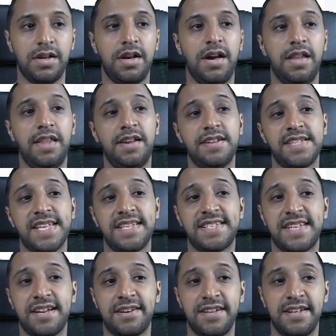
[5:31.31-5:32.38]
And then it says
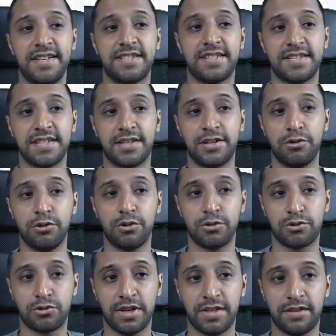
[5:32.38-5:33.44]
down here, to secure your
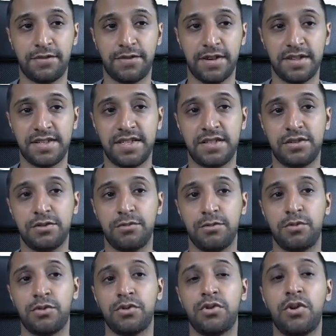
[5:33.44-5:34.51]
transfer, C2
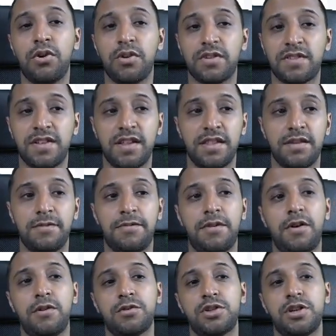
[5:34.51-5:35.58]
will not send the
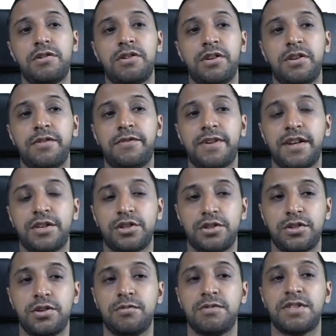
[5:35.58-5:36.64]
file sharing notification to
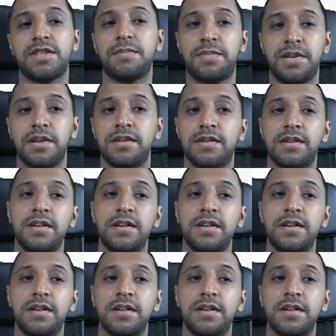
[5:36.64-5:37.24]
your recipient.